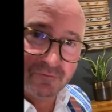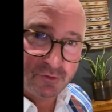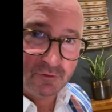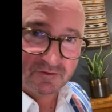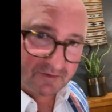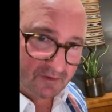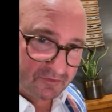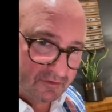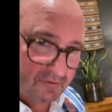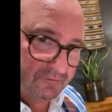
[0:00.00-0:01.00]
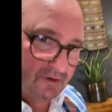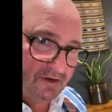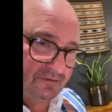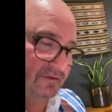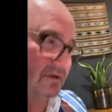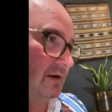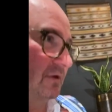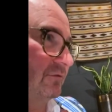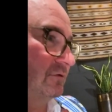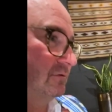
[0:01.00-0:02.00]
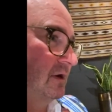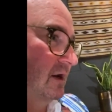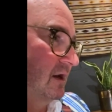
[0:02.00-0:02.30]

for a new season of releases coming through.